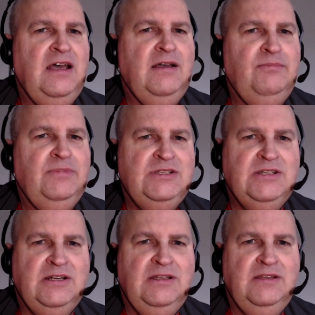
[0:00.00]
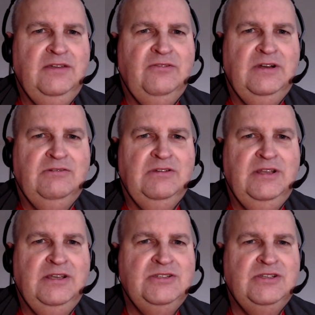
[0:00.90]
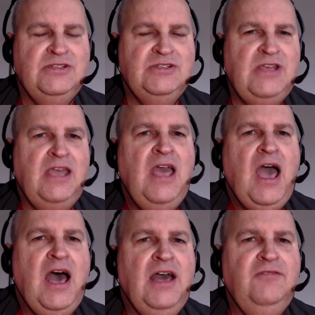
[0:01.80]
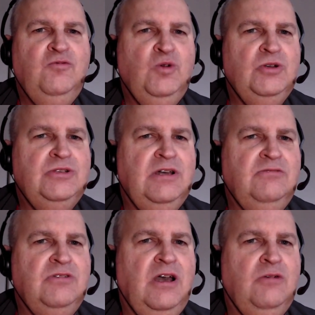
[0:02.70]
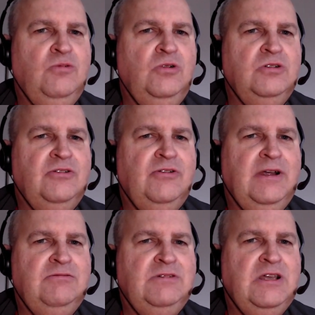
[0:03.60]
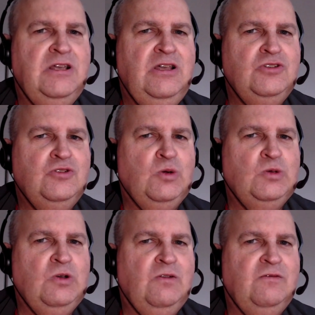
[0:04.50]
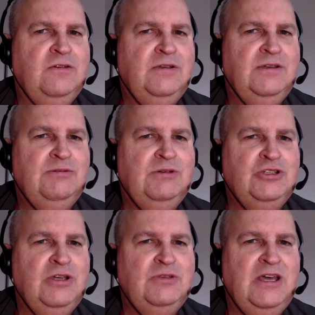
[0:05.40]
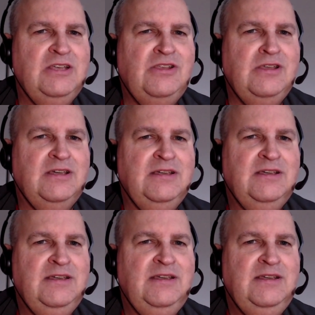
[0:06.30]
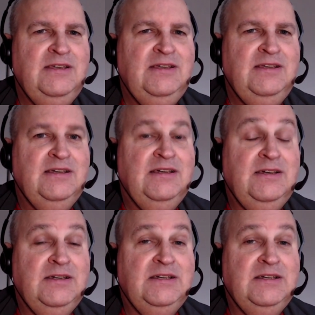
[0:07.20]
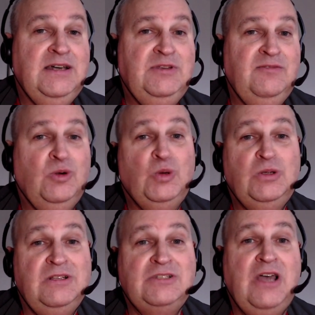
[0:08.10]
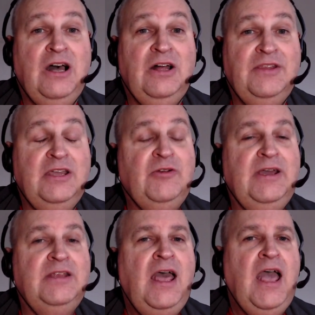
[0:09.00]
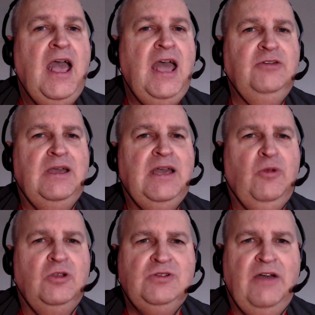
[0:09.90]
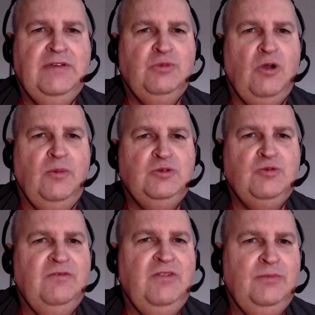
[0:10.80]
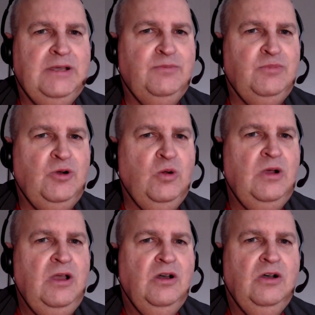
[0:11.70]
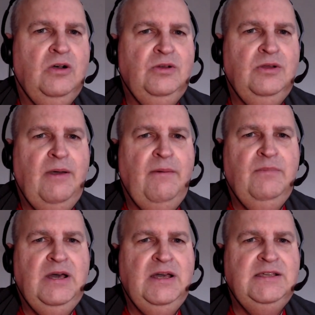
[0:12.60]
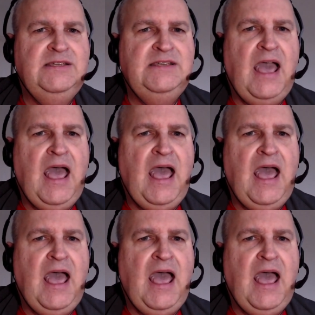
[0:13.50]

Basically, they've run out of things to say. I've worked out a workaround, sort of, which I'm testing. Cloud portals, aren't they great? Anyway, I'm also having problems with Filmic Pro on my